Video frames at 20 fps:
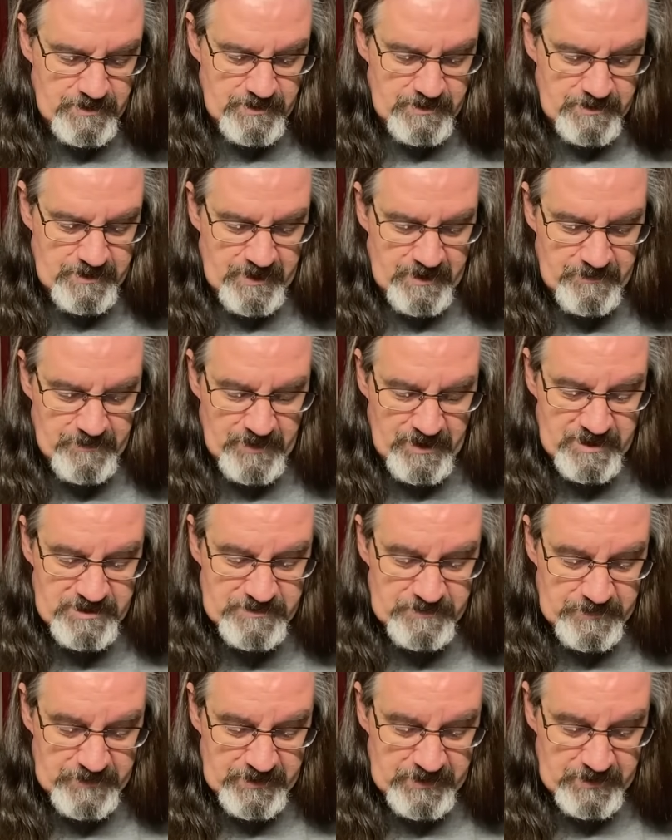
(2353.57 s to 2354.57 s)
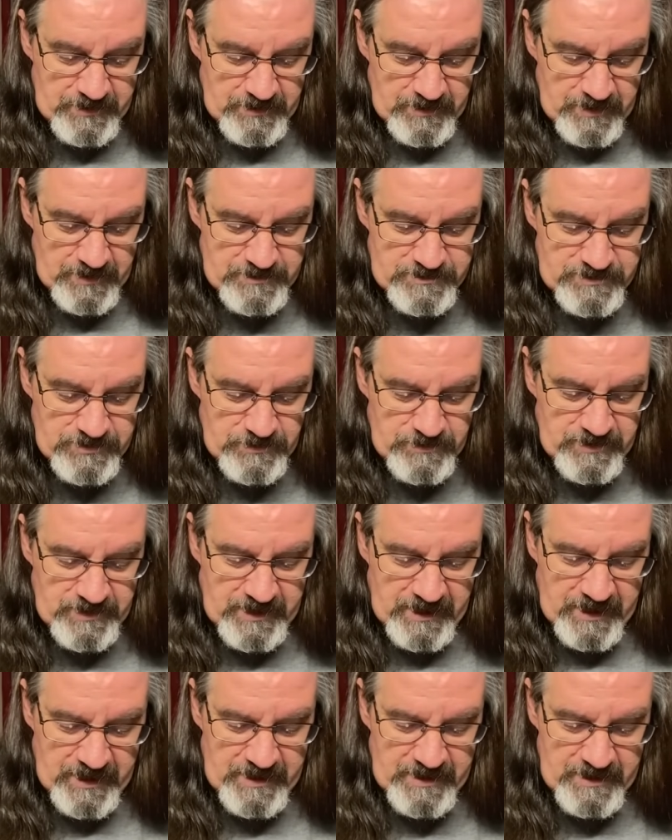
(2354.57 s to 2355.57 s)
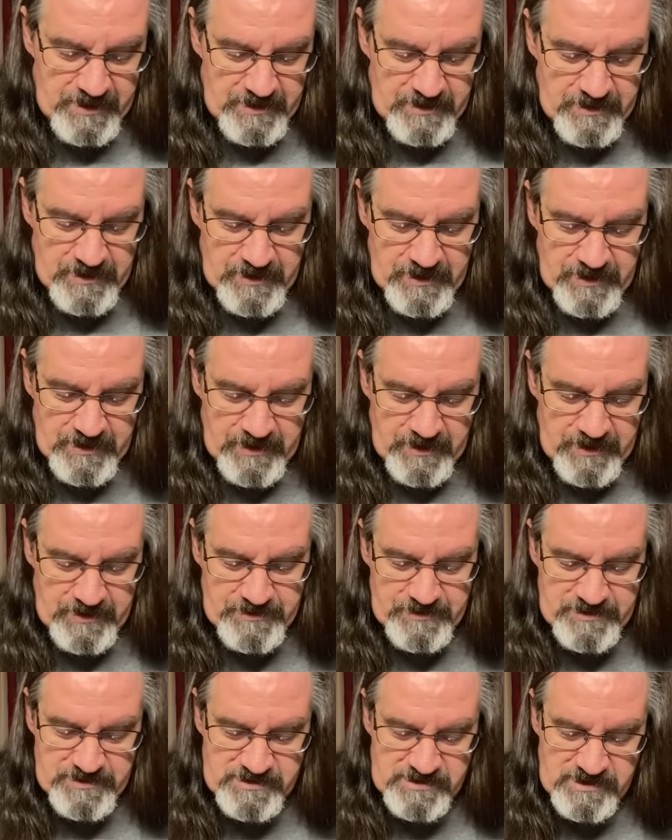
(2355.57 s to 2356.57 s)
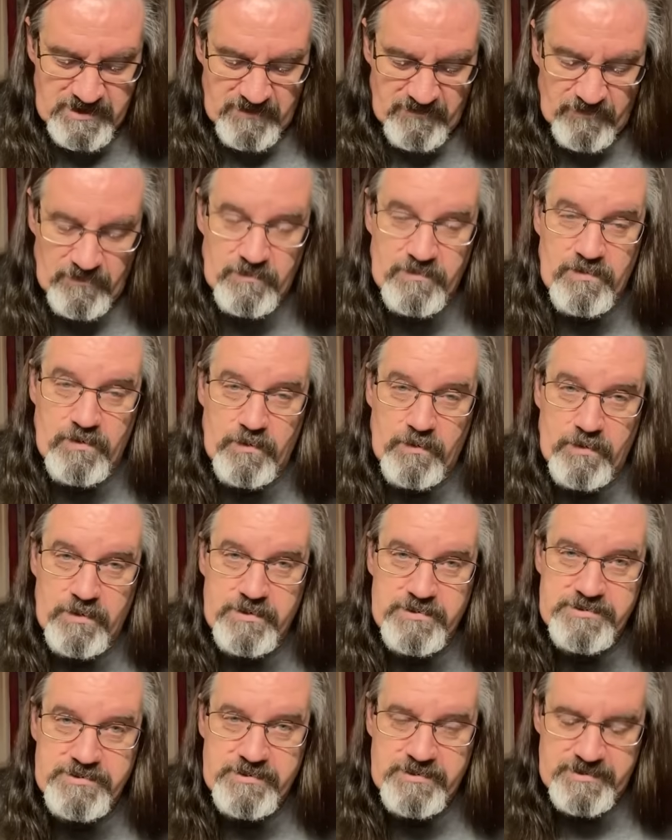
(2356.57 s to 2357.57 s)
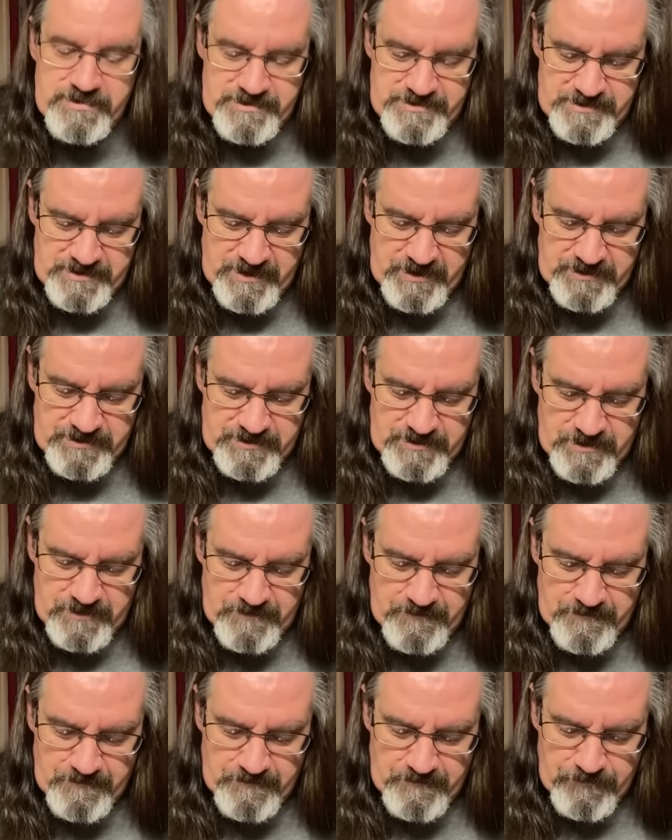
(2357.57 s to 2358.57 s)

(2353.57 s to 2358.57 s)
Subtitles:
that must be adjudicated in the civil court jurisdiction.